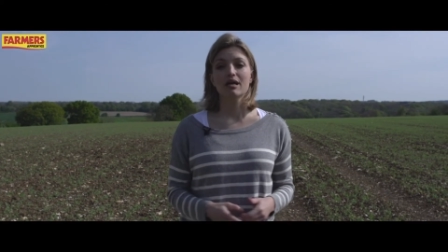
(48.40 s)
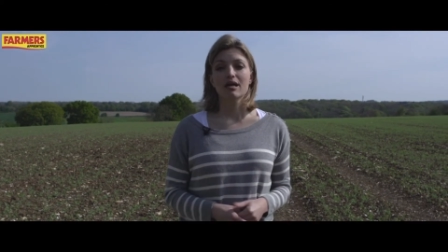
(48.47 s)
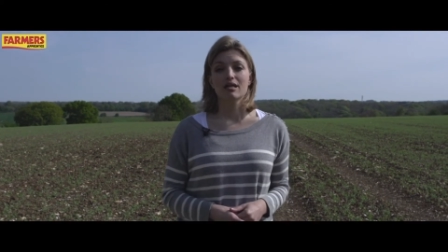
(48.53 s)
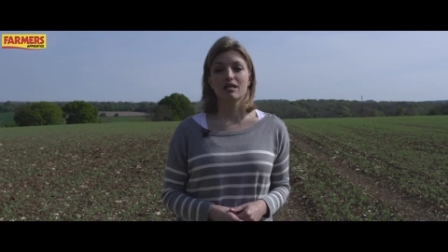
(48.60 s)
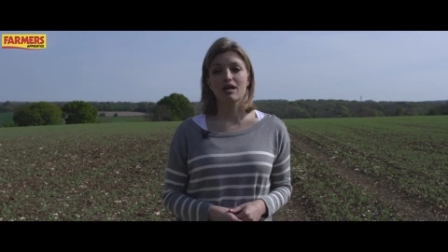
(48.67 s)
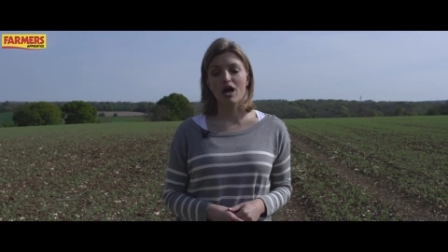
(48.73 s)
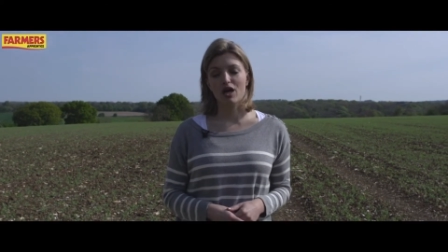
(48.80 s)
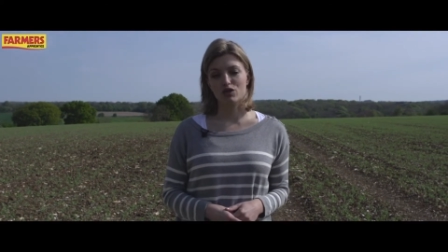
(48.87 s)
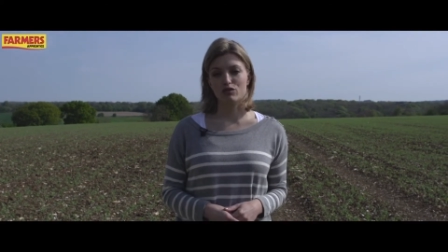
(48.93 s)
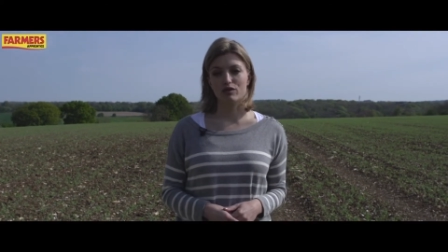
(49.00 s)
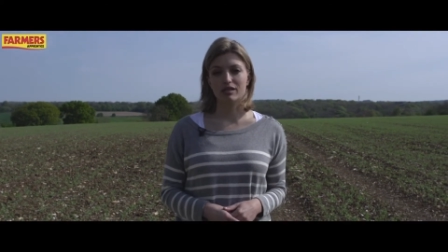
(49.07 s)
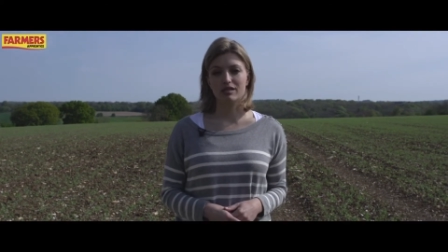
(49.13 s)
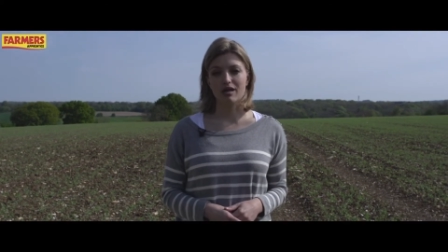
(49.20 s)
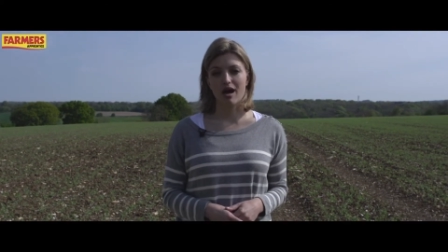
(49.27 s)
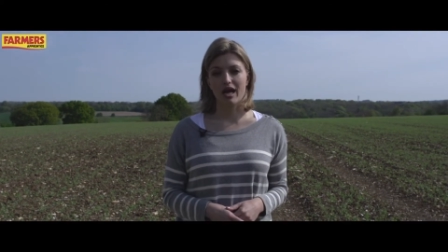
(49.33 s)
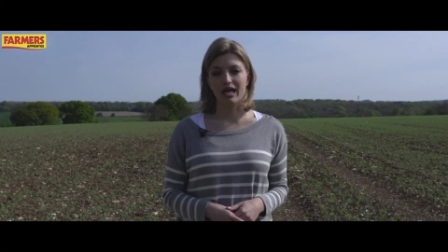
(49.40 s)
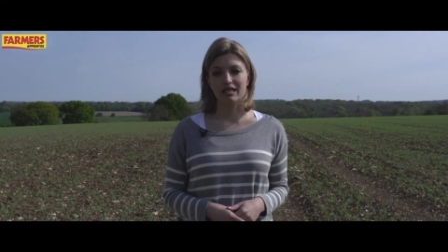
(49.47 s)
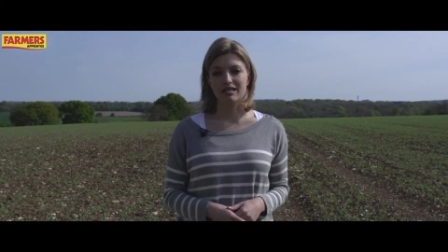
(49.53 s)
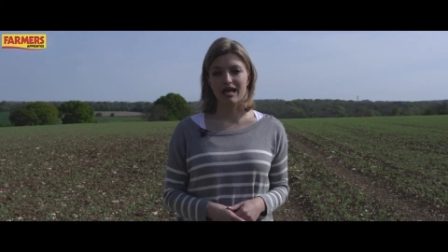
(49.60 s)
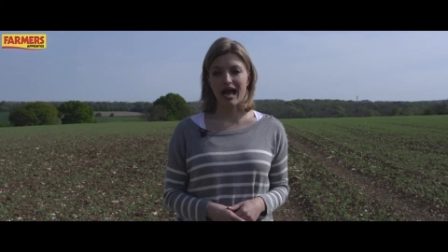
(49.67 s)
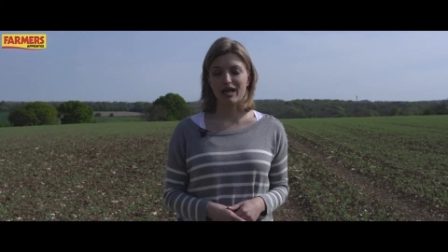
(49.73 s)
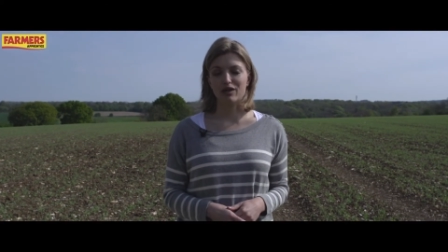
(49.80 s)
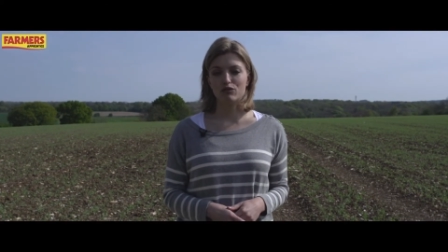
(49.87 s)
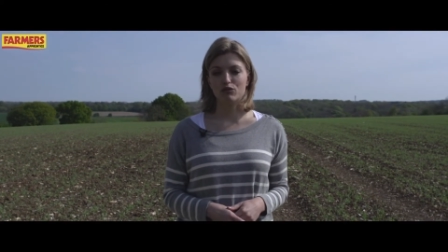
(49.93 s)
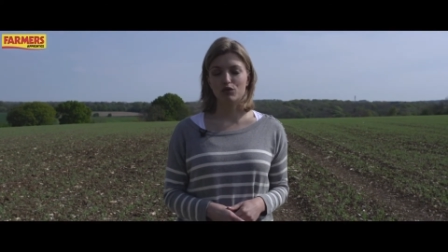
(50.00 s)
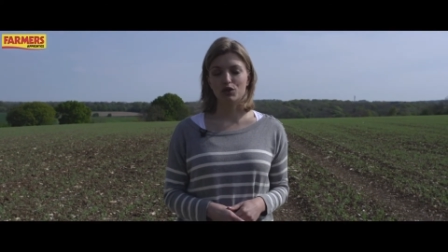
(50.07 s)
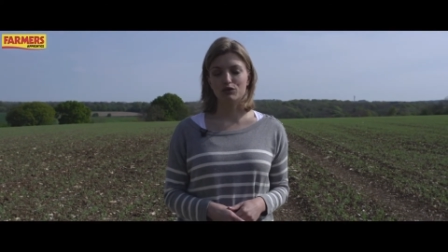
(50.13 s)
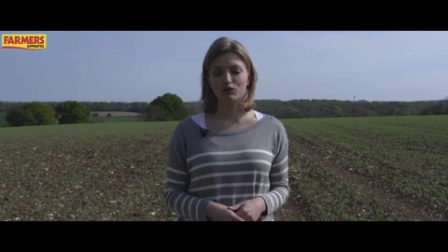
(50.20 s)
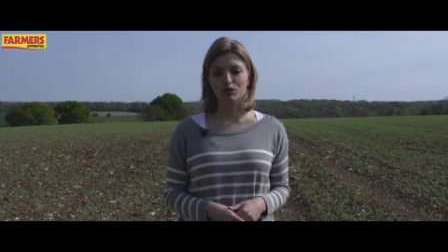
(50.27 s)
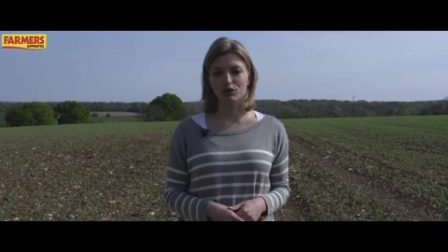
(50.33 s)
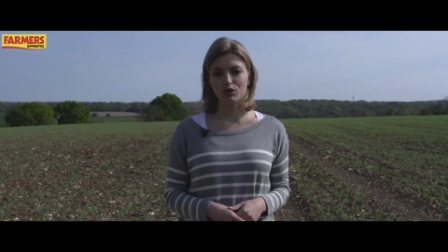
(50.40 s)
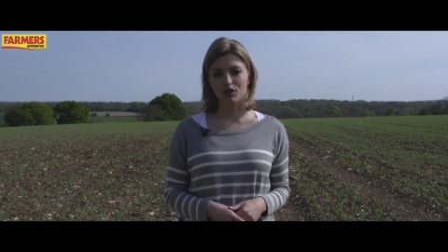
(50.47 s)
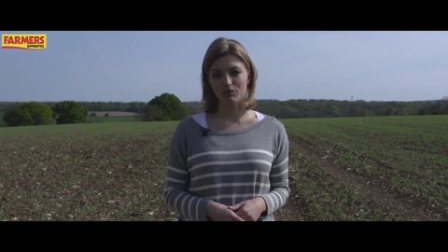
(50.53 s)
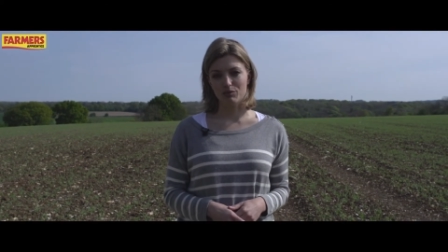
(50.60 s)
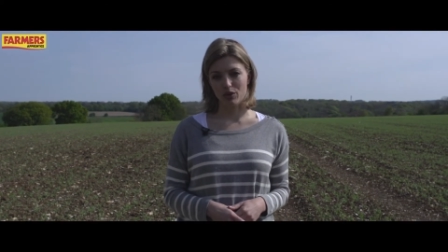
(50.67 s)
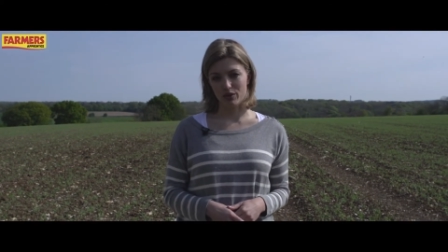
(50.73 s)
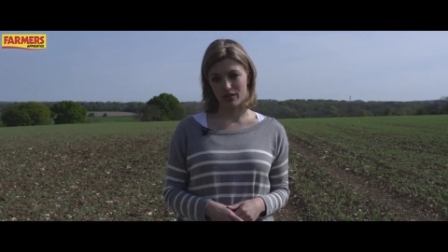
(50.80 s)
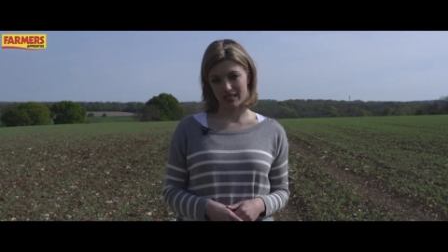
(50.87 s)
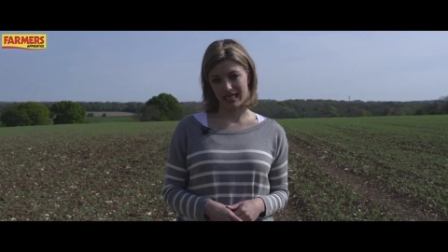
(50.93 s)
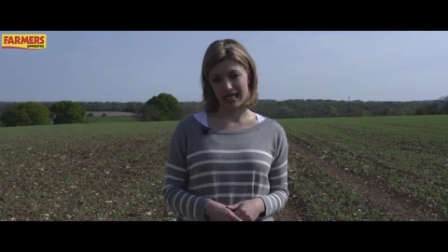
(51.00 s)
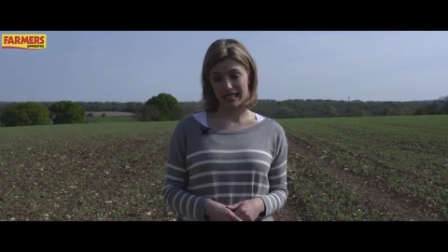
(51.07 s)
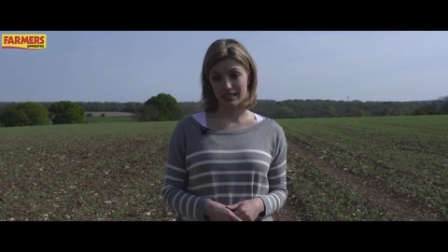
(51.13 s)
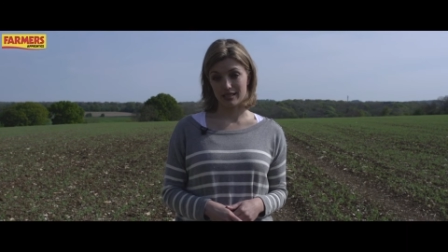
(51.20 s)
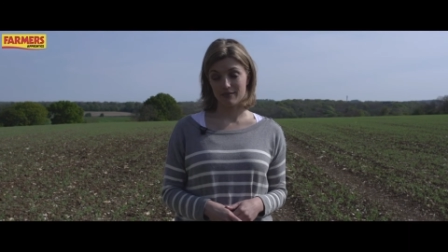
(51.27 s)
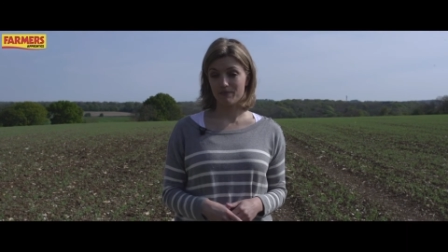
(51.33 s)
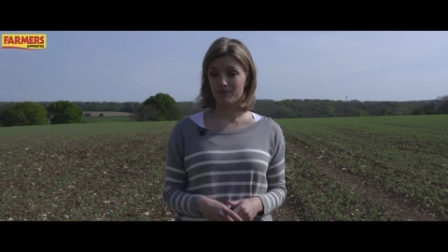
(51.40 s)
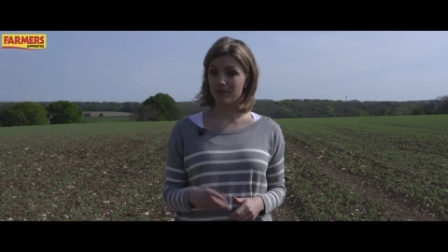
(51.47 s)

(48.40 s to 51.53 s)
the country countryside and rural communities.